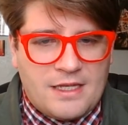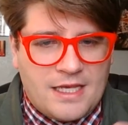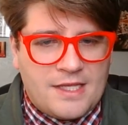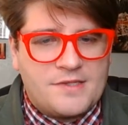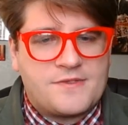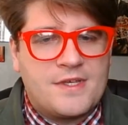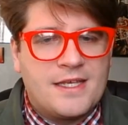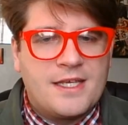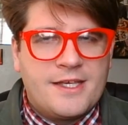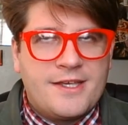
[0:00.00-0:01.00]
his
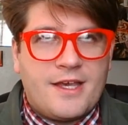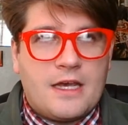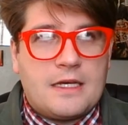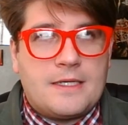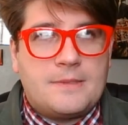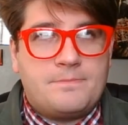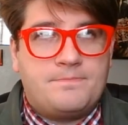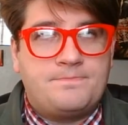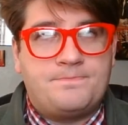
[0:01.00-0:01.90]
um,